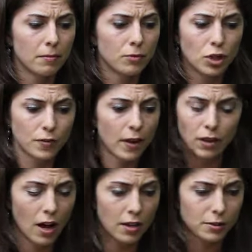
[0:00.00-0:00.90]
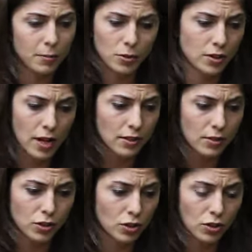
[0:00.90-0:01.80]
Just felt lost most
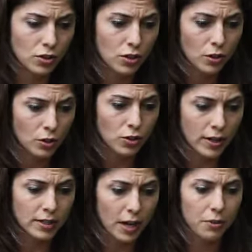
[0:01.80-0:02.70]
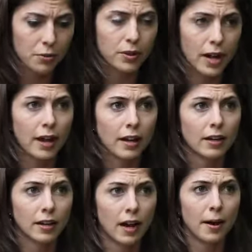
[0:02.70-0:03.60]
days, just trying to get through the day.
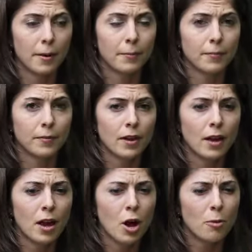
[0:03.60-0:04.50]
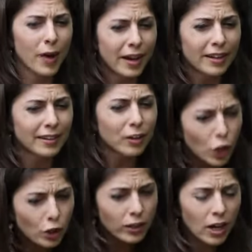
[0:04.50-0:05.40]
But
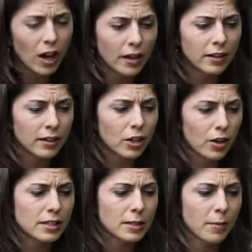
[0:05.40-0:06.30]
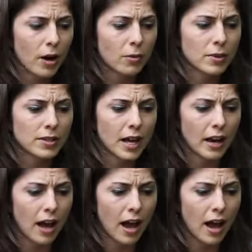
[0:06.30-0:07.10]
early on, the crazy part was that